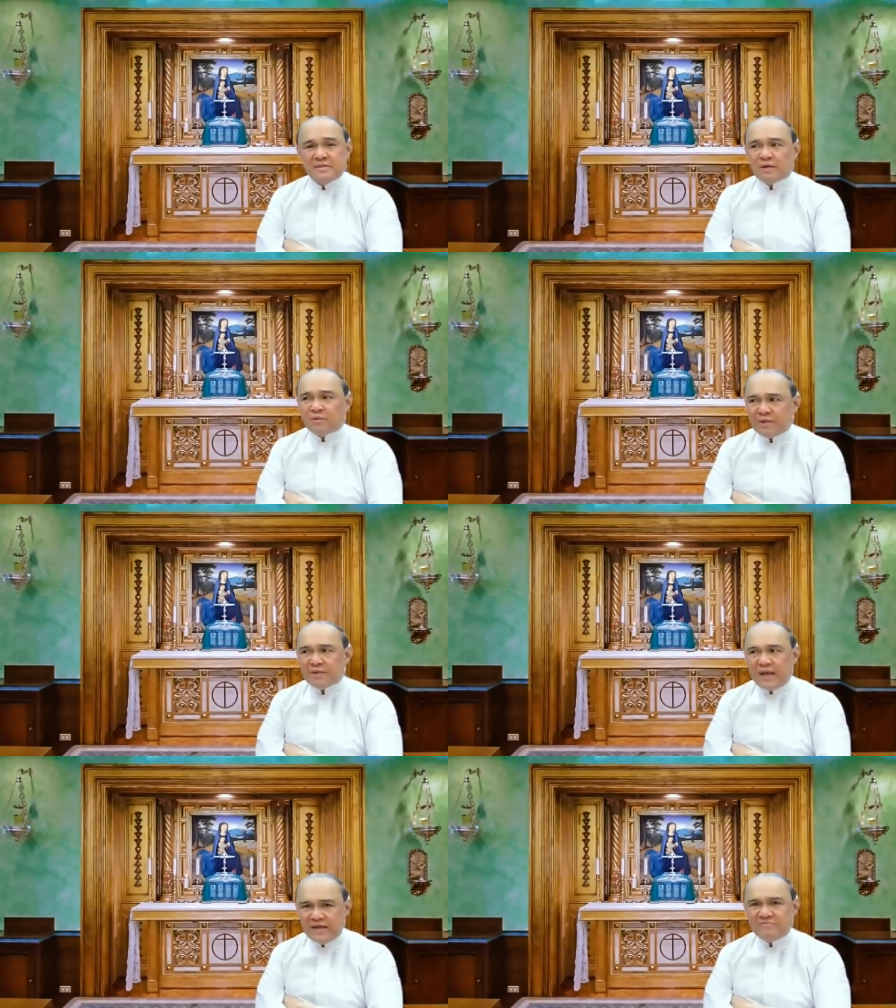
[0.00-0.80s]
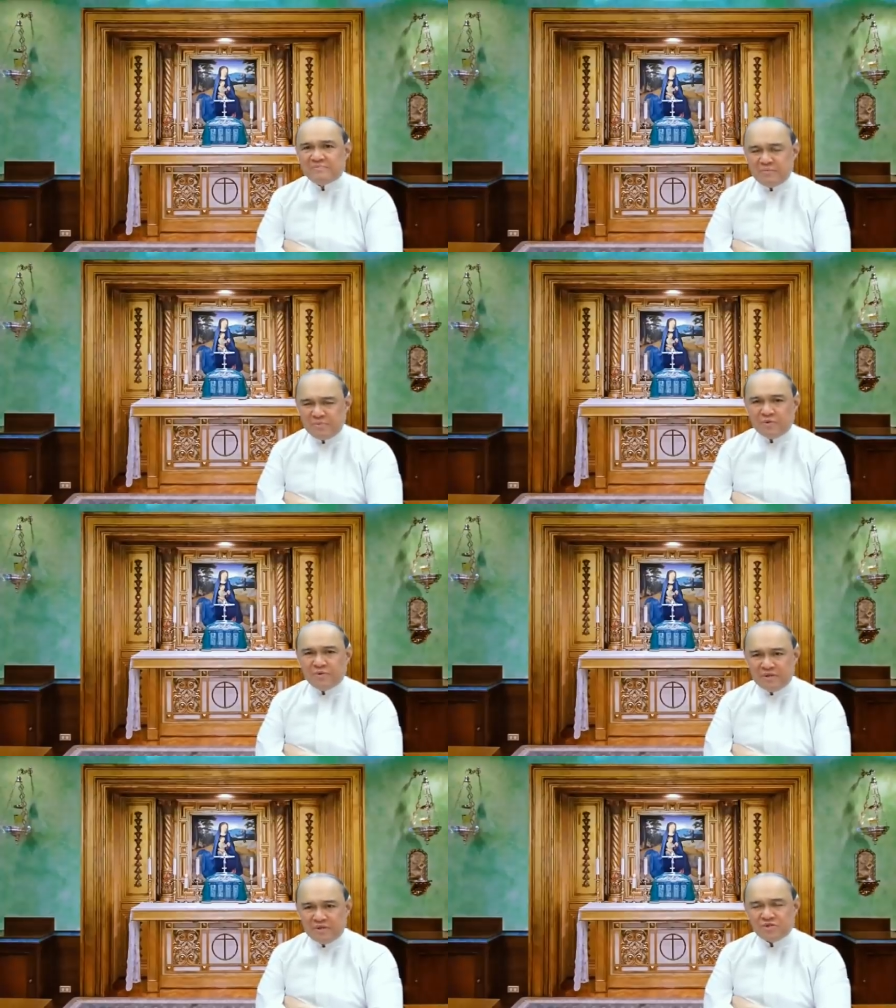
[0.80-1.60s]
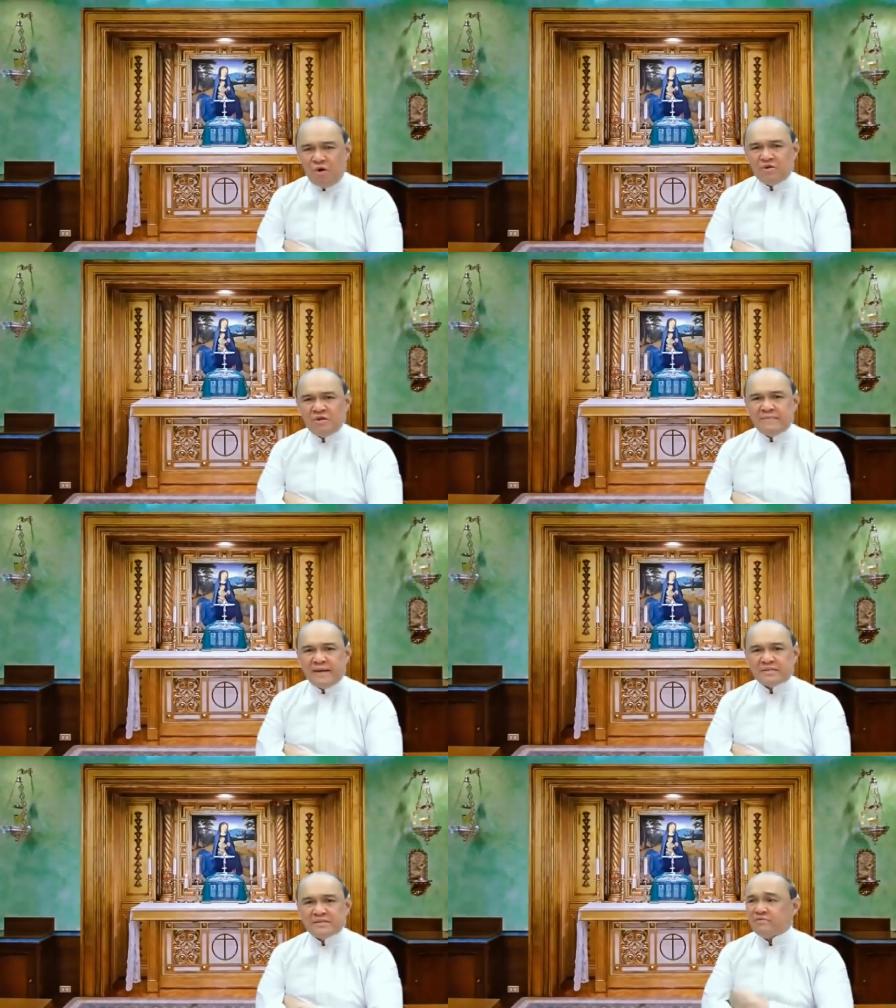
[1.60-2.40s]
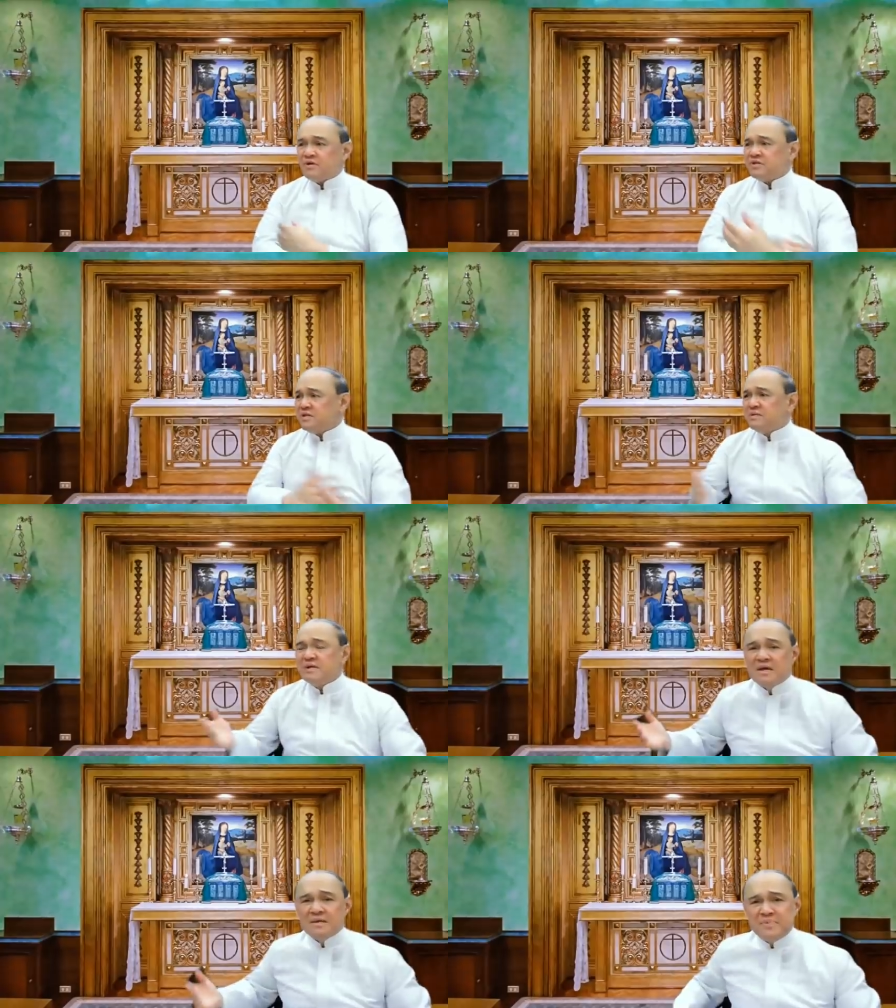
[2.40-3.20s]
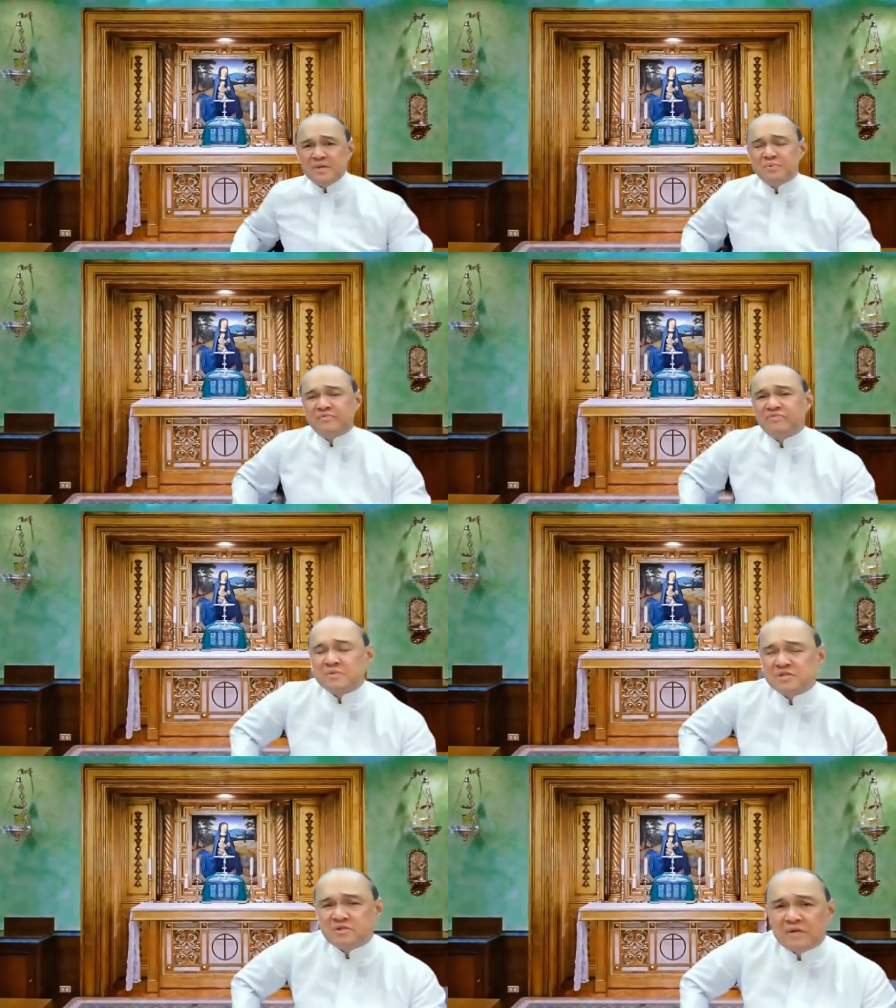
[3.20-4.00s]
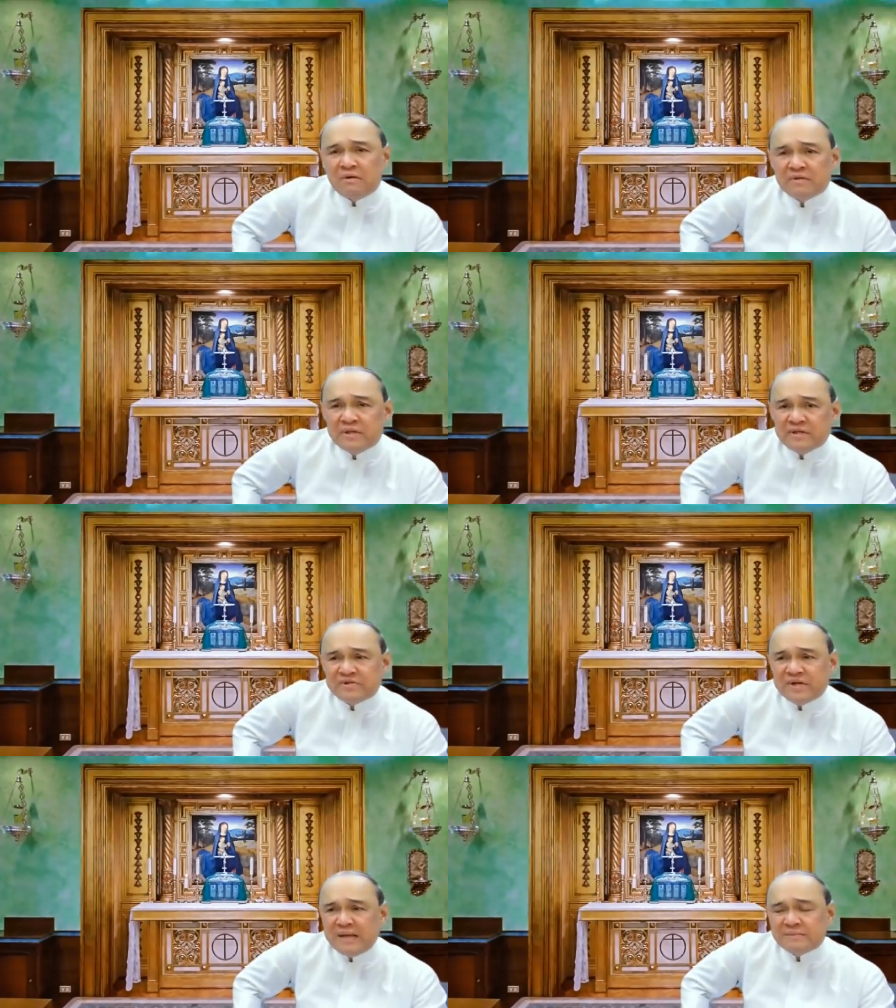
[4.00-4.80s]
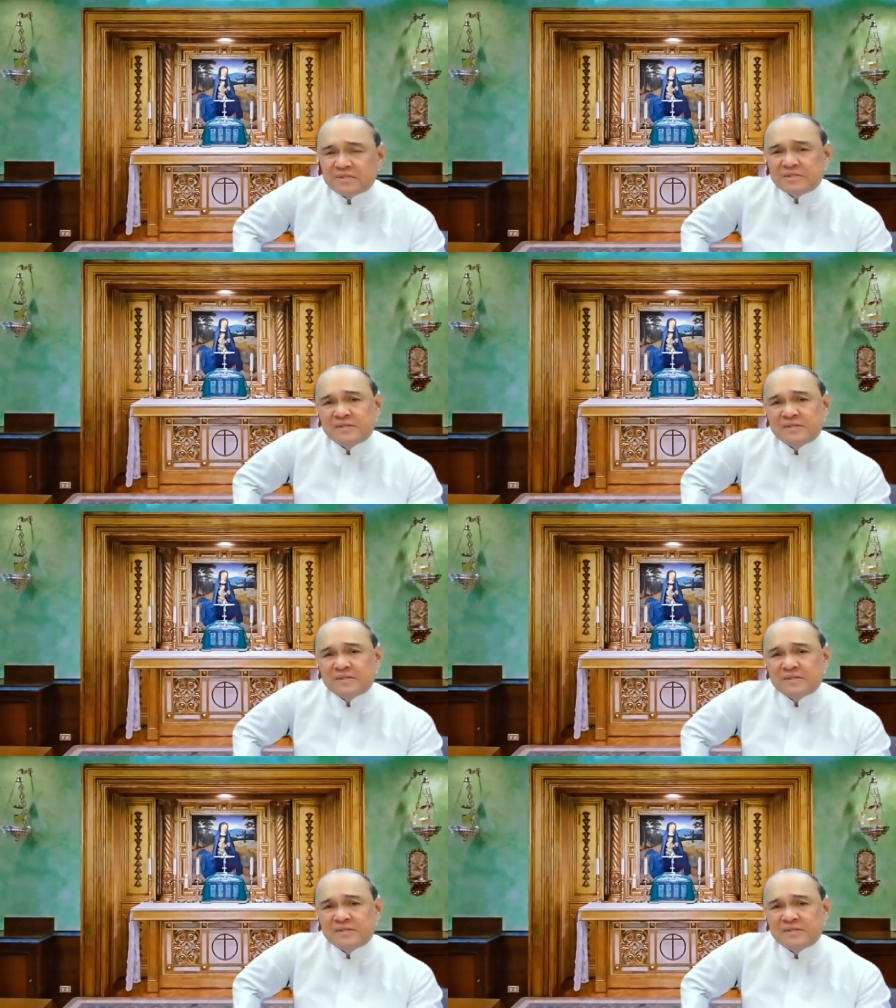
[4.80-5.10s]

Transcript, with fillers: And what kind of people were those concubines? First, they were people from the surrounding tribes.